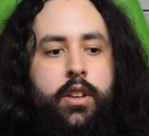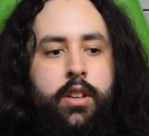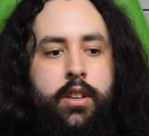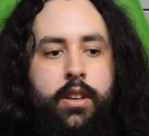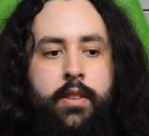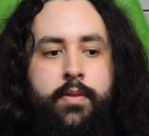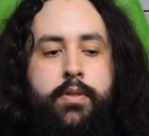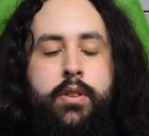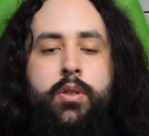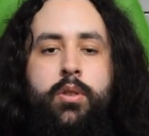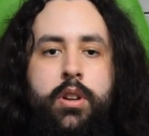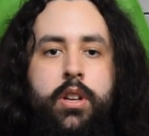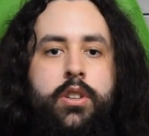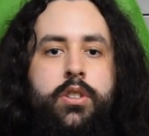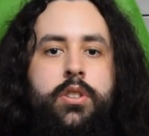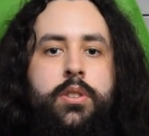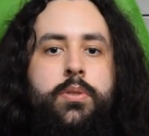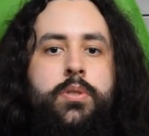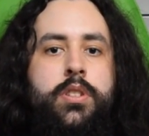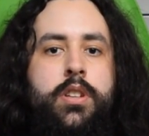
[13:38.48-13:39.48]
If you could
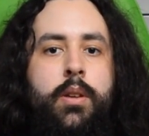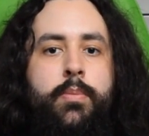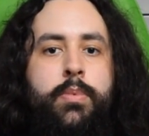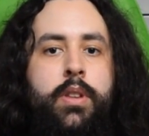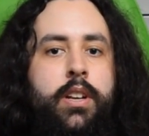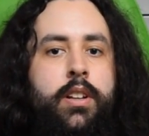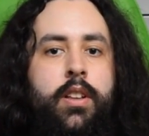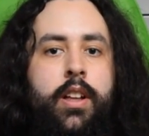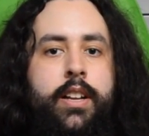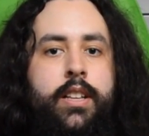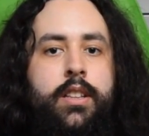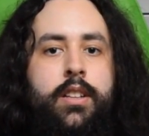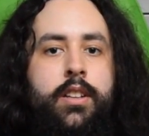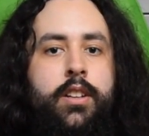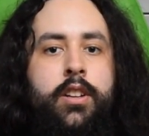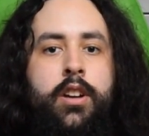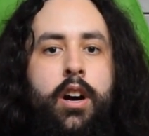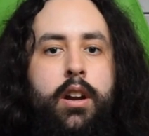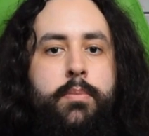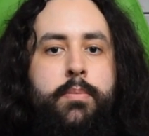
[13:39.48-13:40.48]
do something like
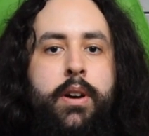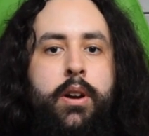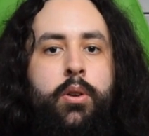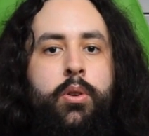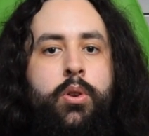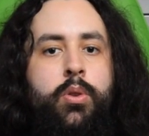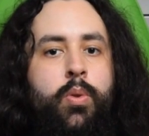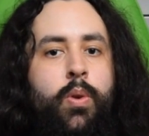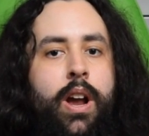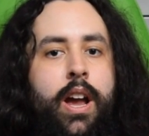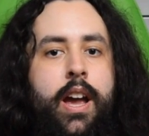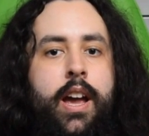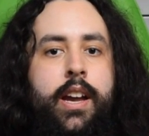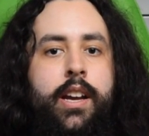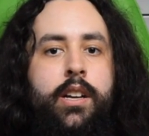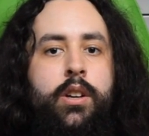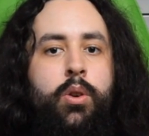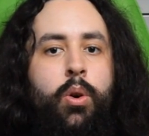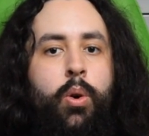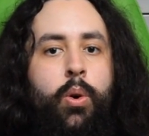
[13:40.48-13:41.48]
gunmetal gray,
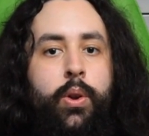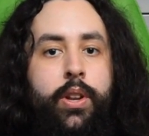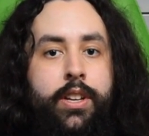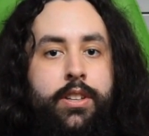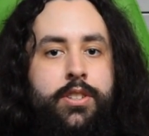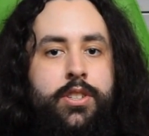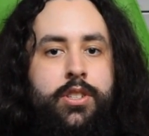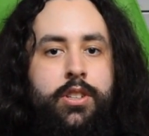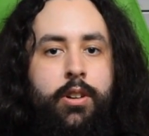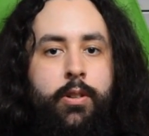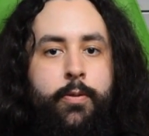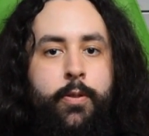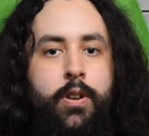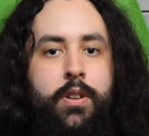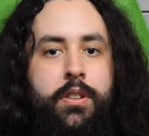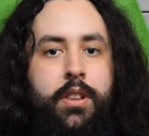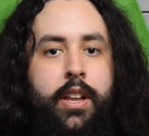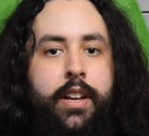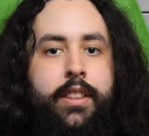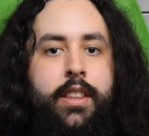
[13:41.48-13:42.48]
gold, and silver,
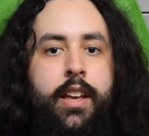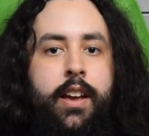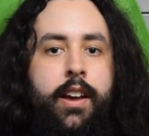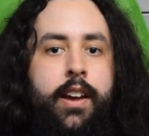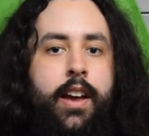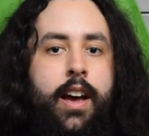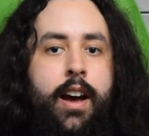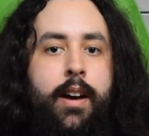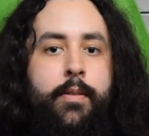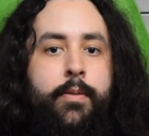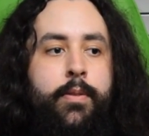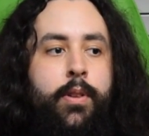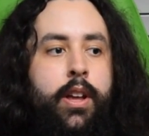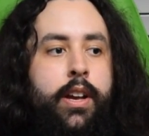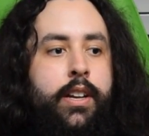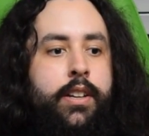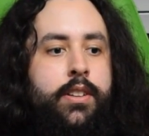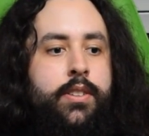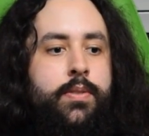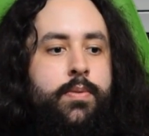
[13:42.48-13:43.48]
like they have,
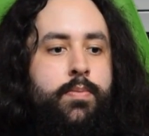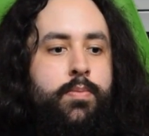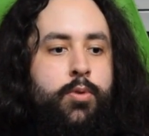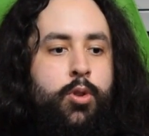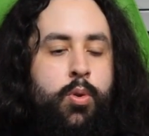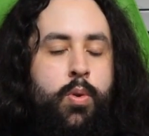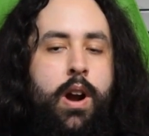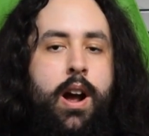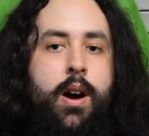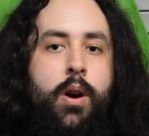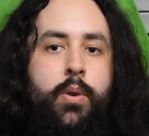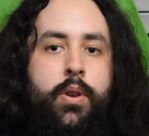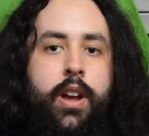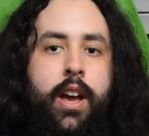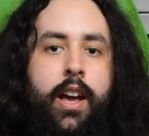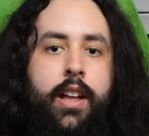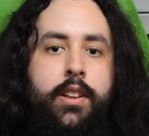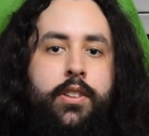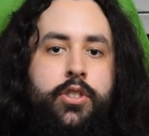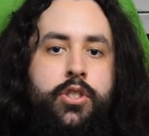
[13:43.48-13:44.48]
like Crown
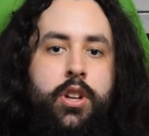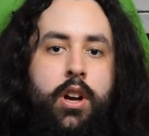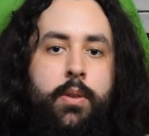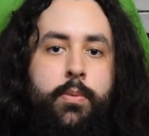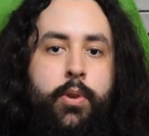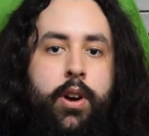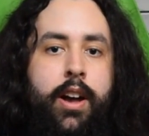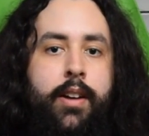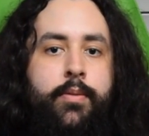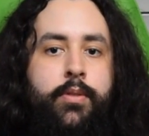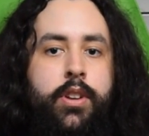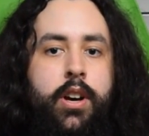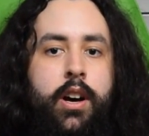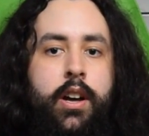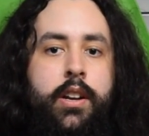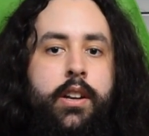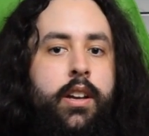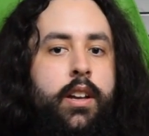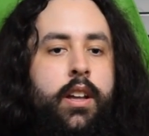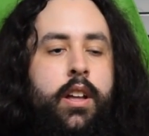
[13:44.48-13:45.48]
and Sanwa have
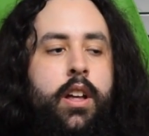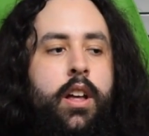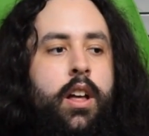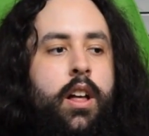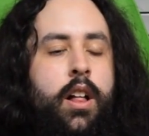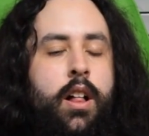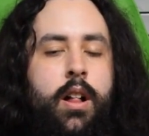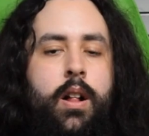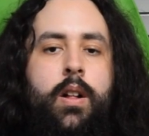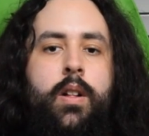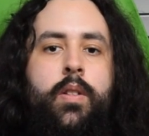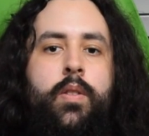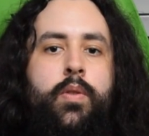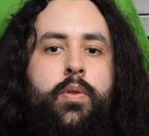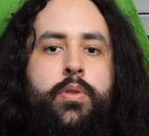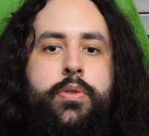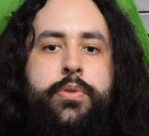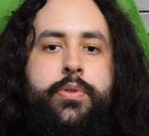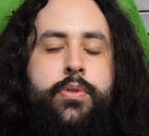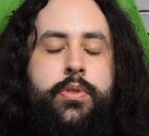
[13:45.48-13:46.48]
done,
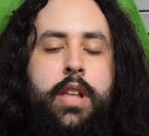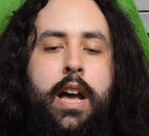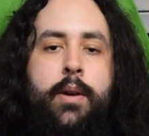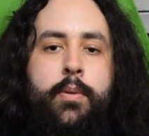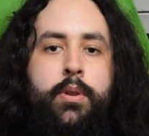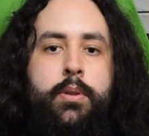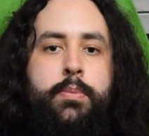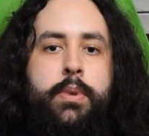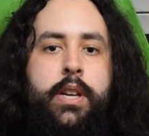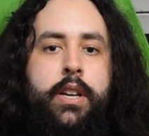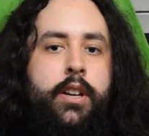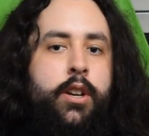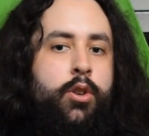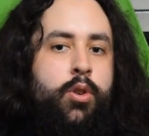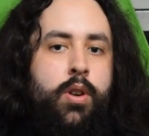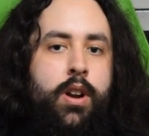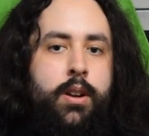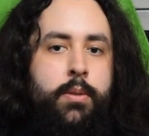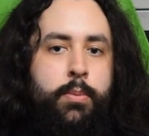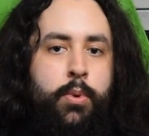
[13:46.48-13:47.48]
that would be
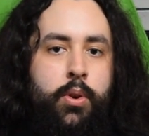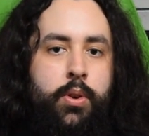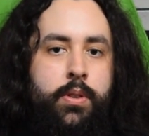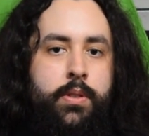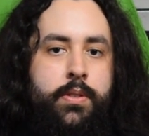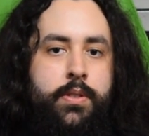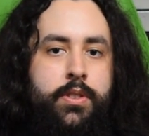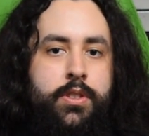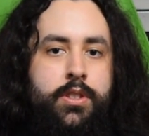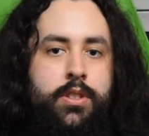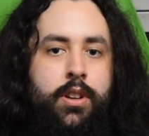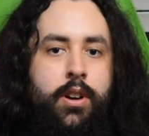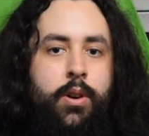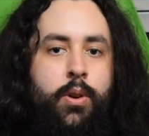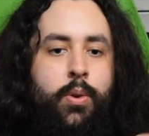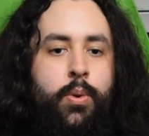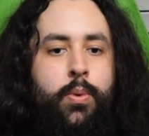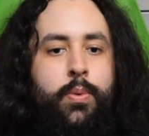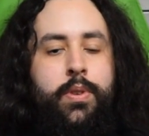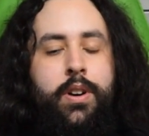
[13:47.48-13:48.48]
incredible.
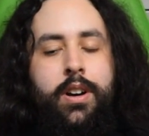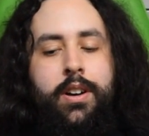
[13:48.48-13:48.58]
So,